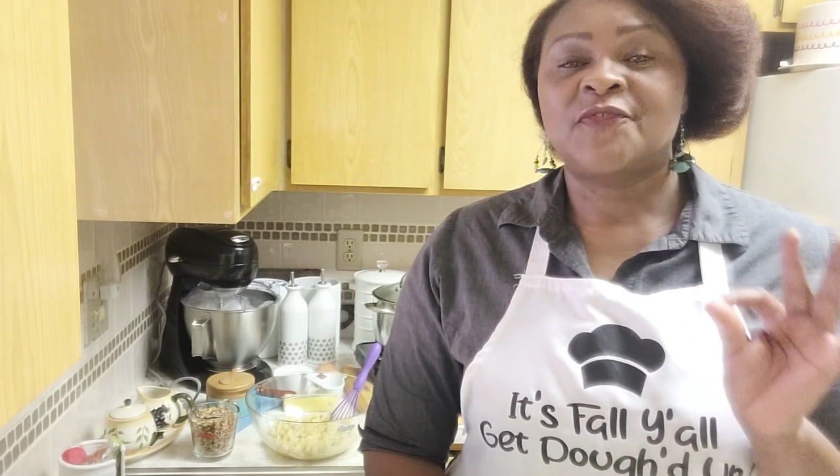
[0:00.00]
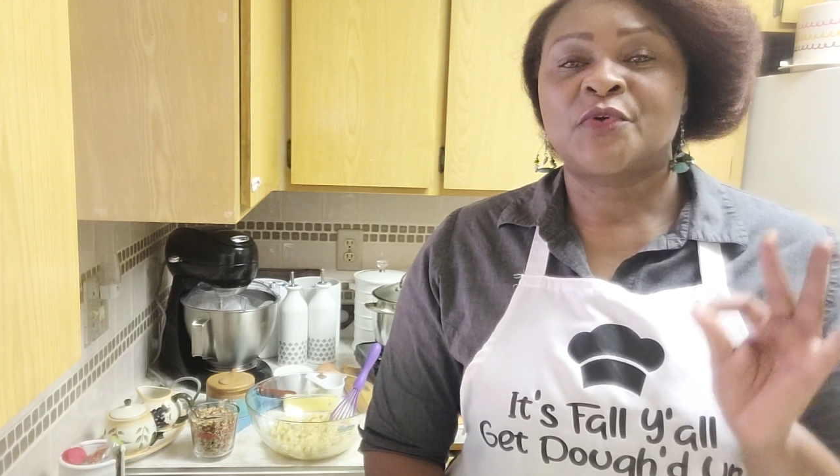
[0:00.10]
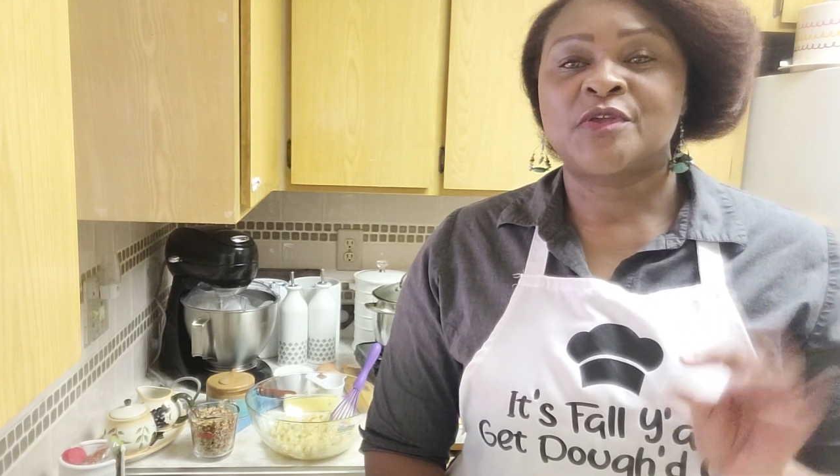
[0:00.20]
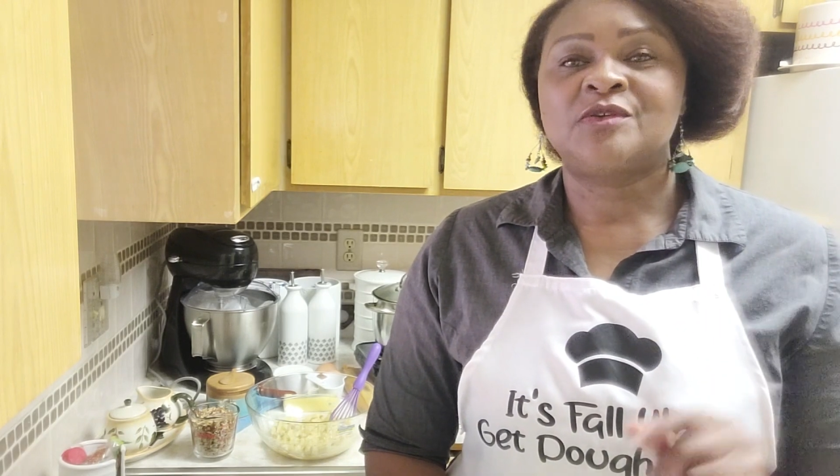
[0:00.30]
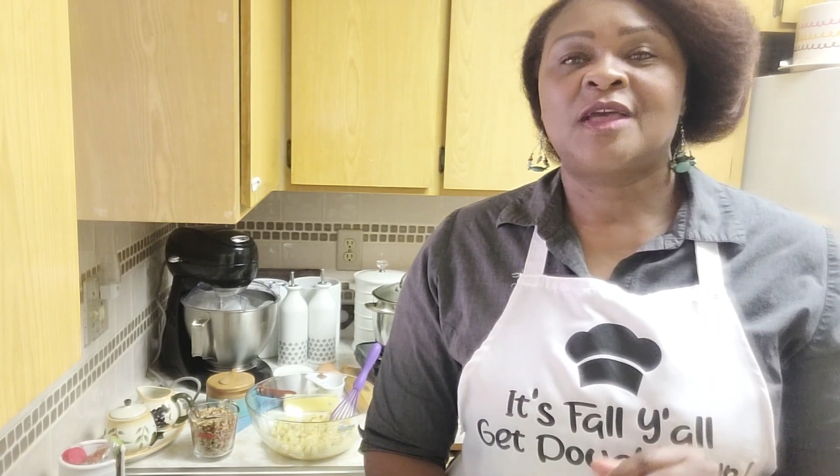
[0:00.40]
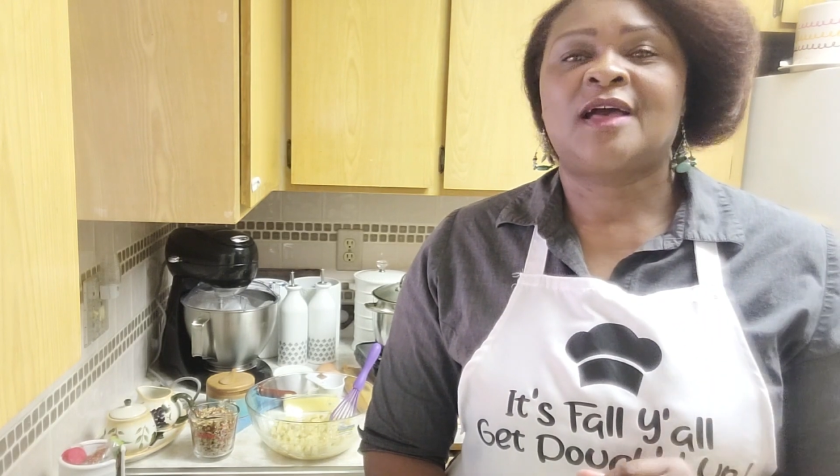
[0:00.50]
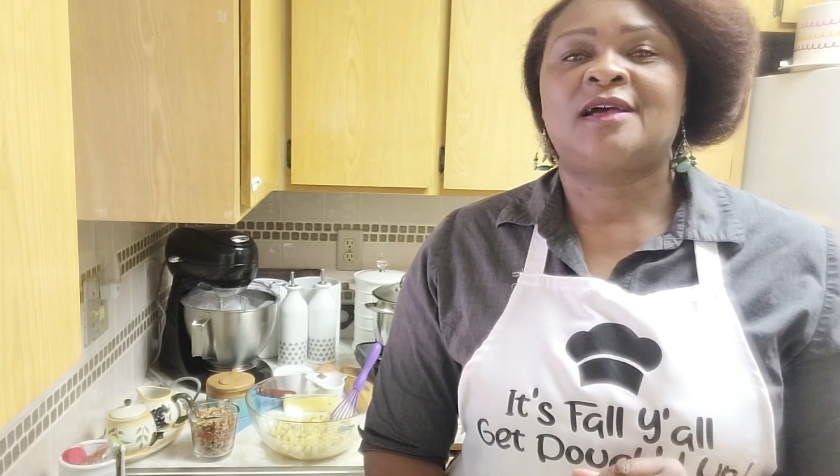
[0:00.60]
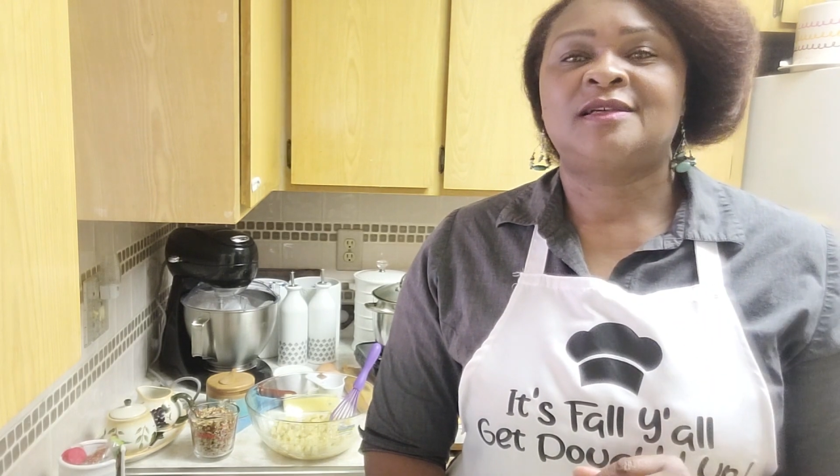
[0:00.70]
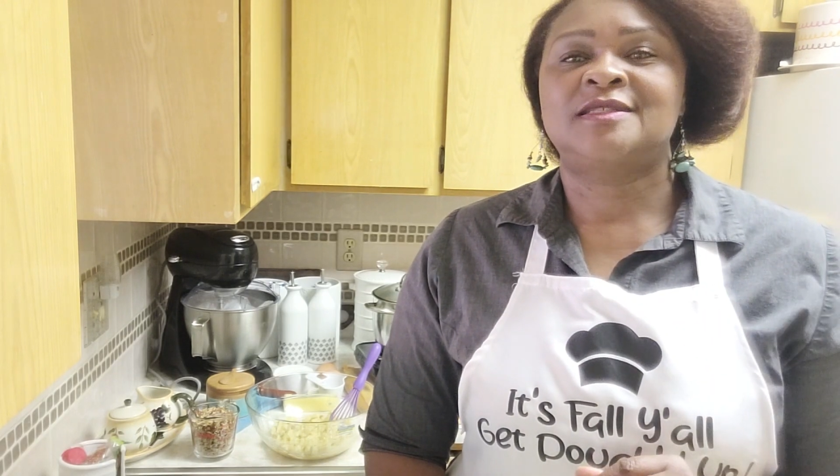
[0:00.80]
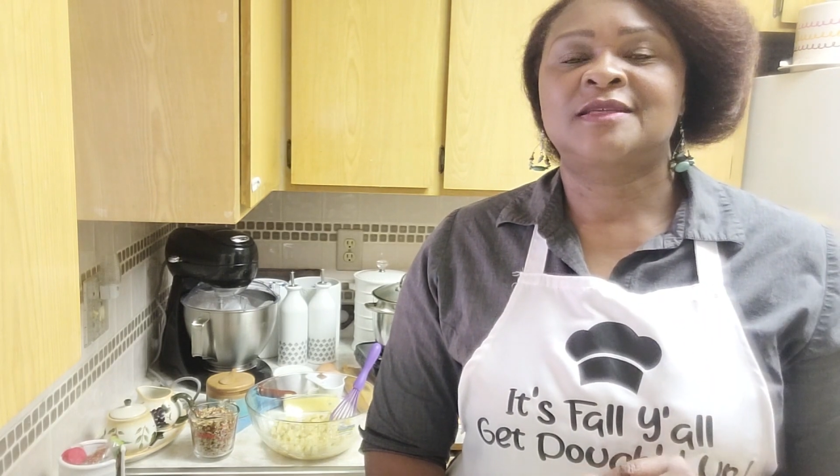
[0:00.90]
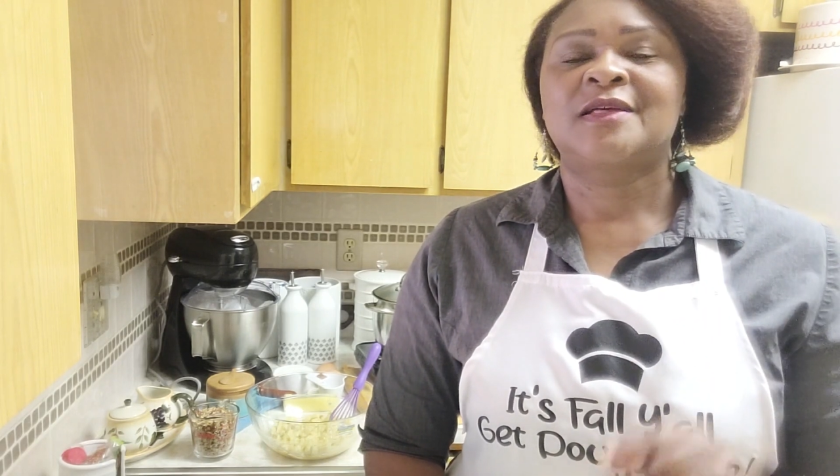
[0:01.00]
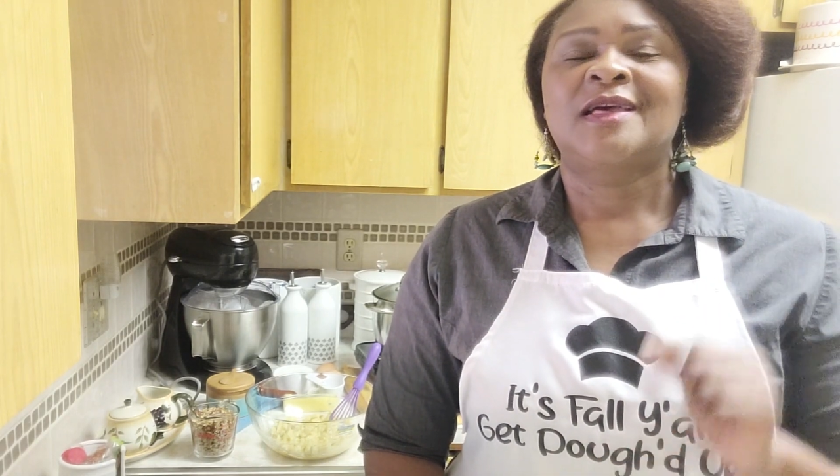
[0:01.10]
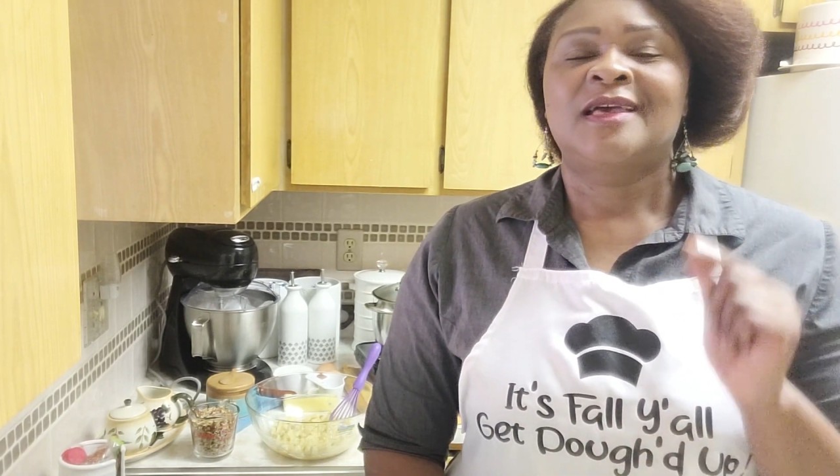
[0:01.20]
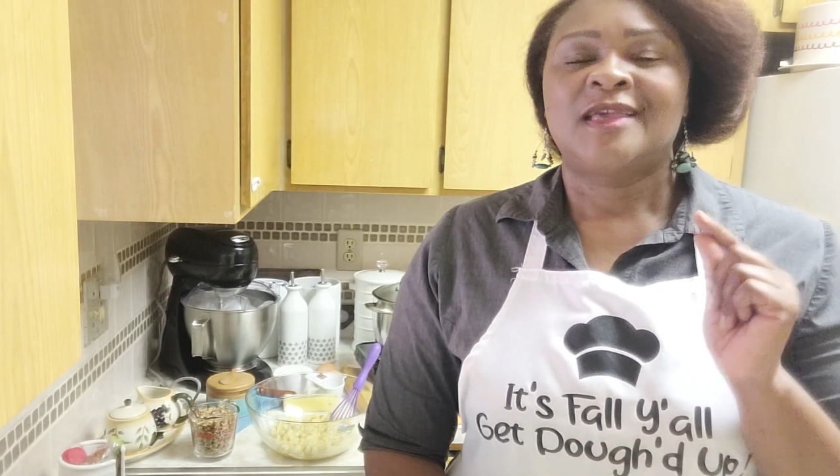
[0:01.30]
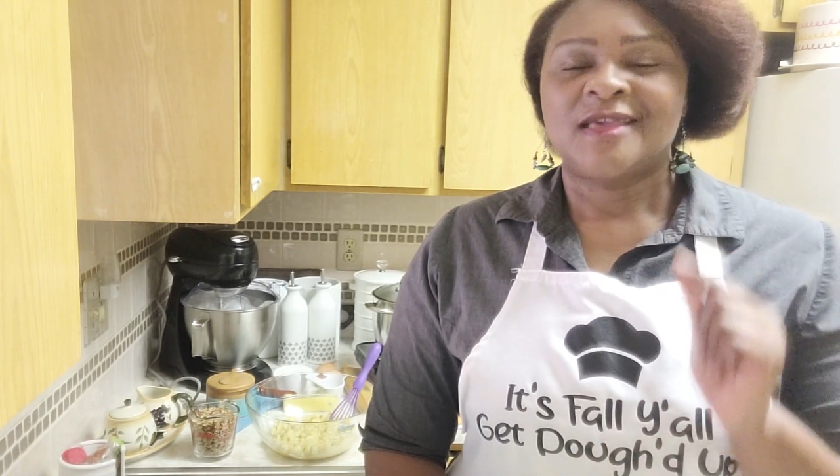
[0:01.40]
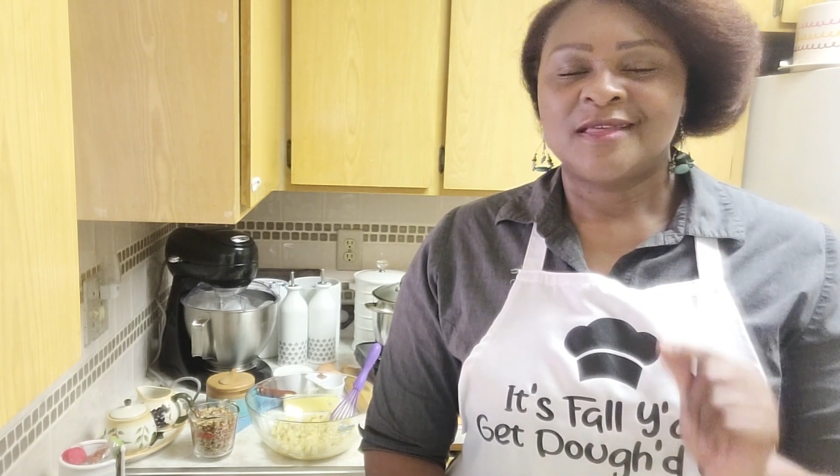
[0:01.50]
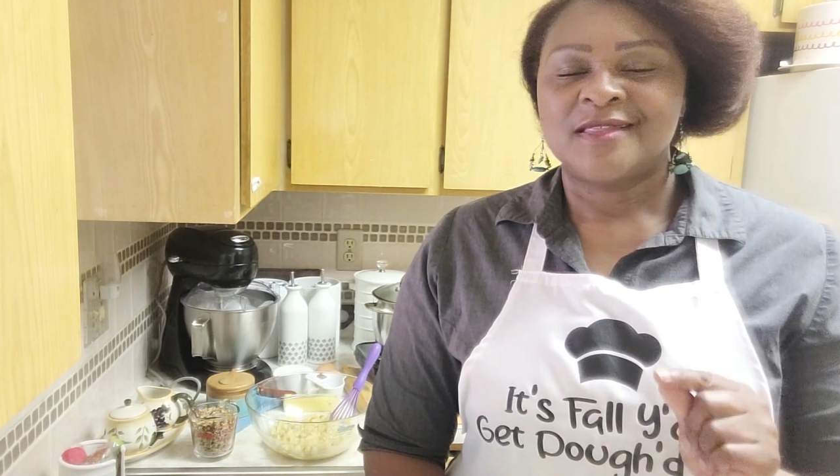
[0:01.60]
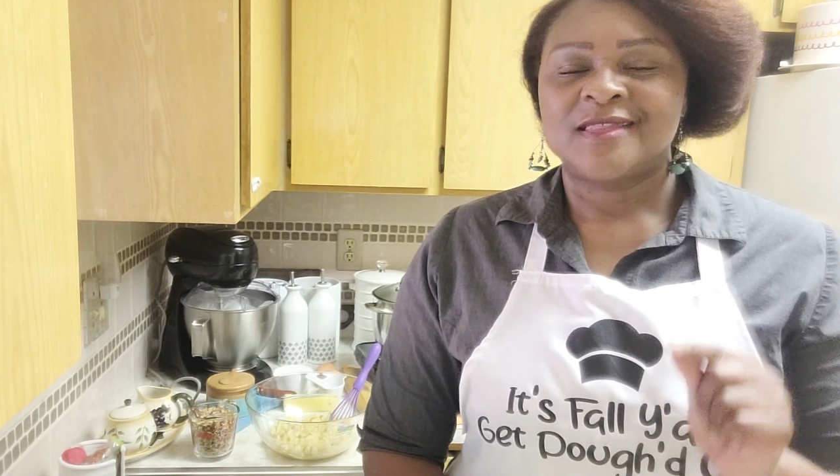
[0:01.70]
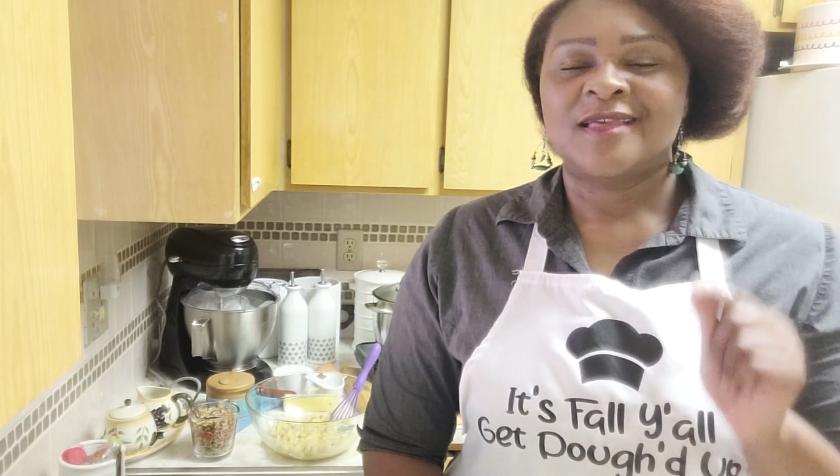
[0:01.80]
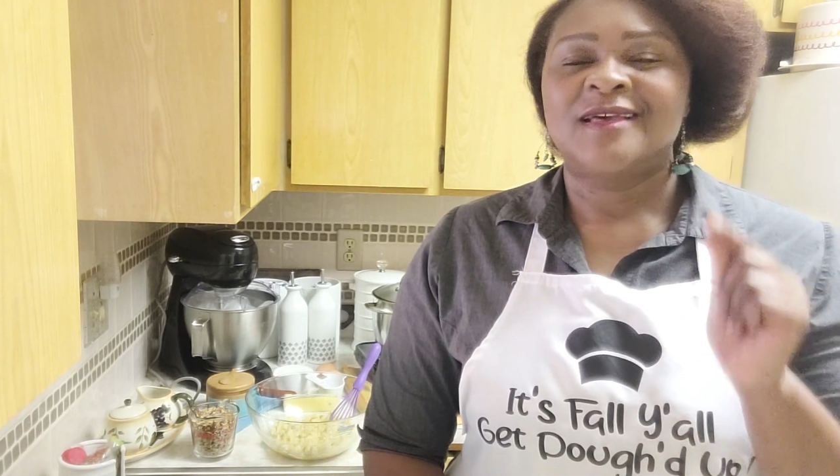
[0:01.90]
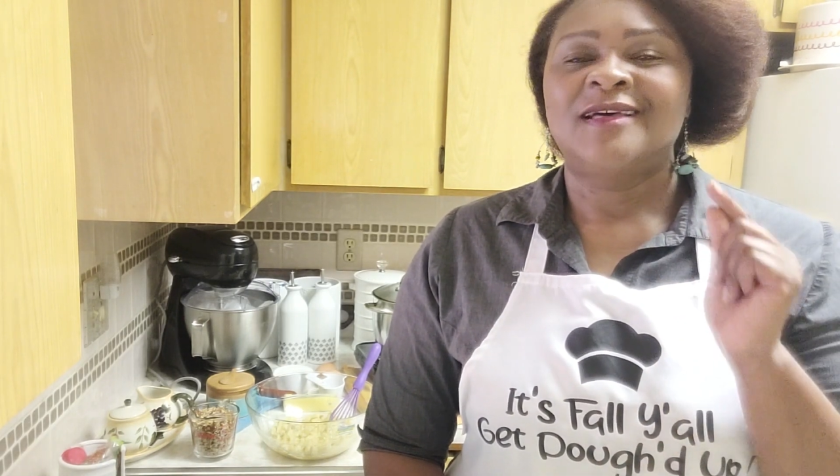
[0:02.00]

for you guys in